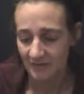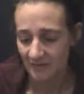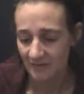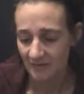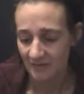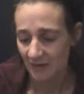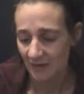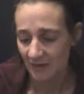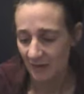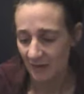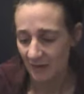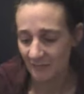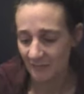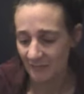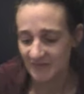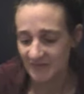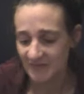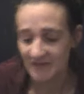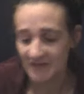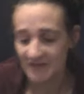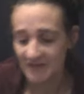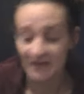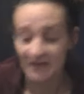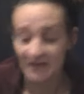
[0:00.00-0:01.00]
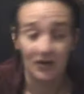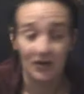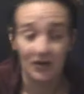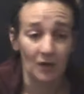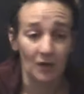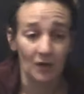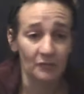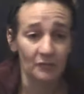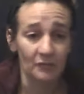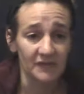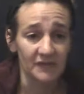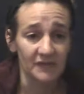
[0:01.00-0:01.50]
To say
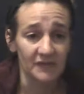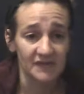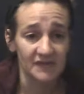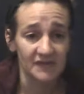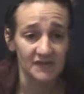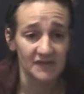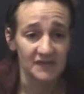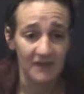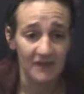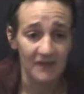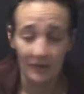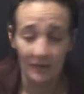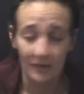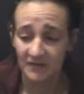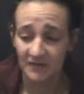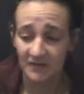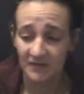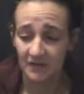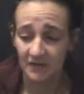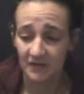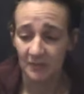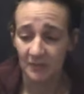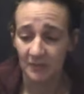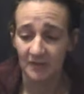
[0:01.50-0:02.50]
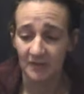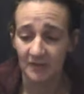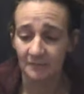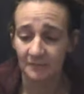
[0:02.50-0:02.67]
no. This is how it's going to be.